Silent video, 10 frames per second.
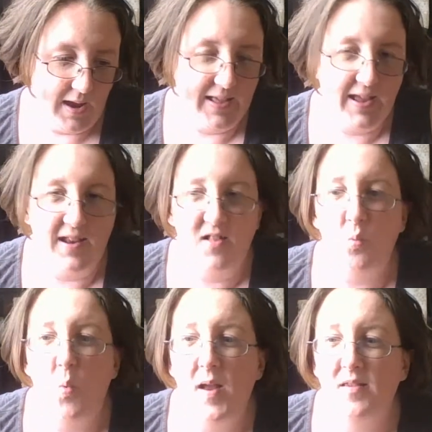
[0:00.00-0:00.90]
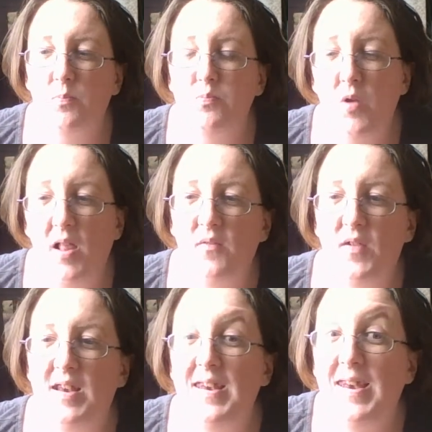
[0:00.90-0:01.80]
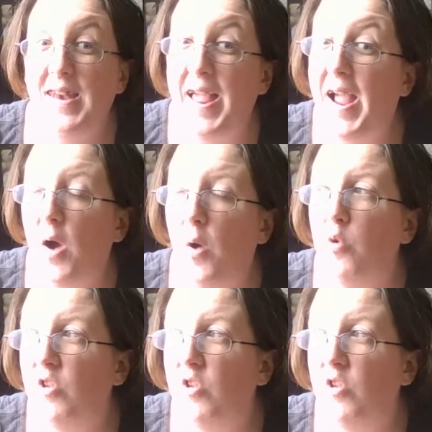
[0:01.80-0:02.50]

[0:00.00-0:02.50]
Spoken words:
And again, it's what's relevant now.